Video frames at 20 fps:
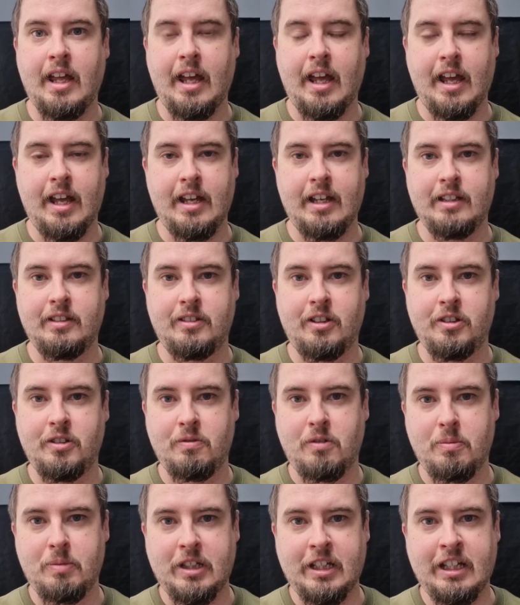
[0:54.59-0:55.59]
And I don't
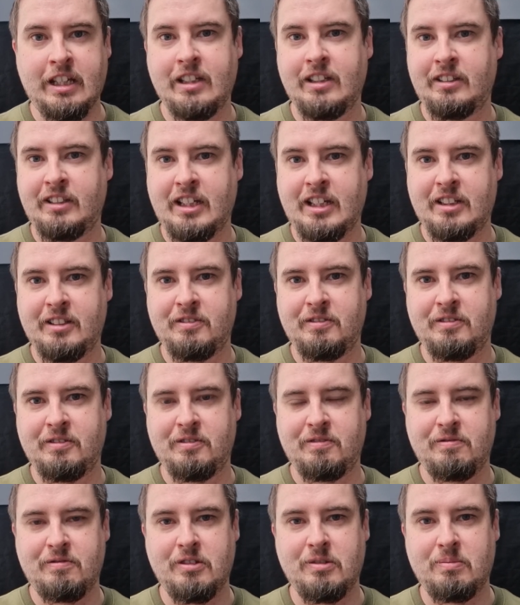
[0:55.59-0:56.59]
want to be heating that
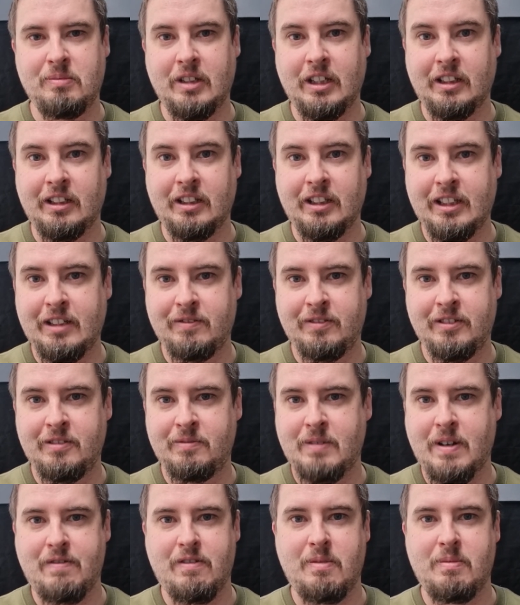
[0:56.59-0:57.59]
room in the evening,
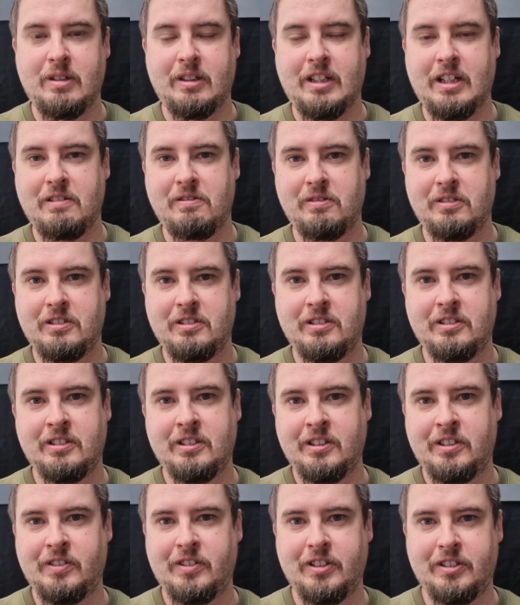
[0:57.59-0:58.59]
whether I'm in there or not.
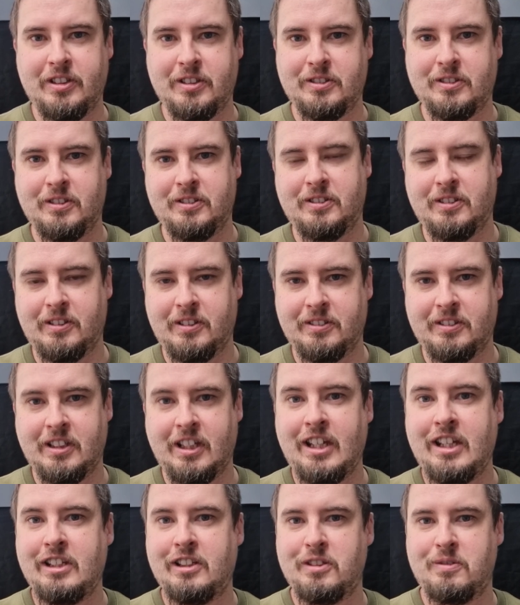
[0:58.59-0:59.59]
It does cost a lot to
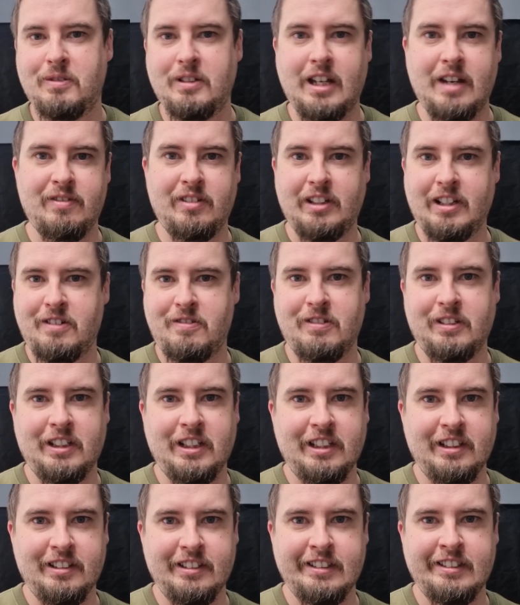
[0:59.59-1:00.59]
heat because we have electric
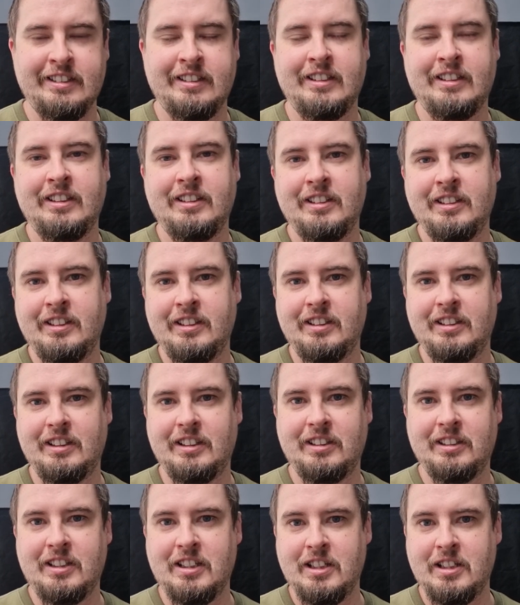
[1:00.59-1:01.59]
heaters
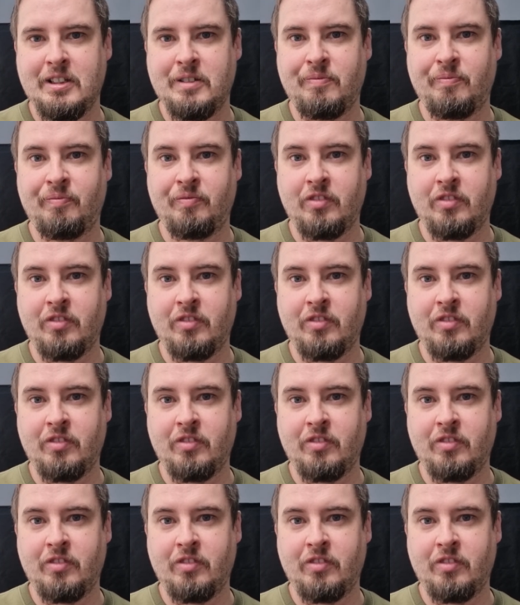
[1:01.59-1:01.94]
in there.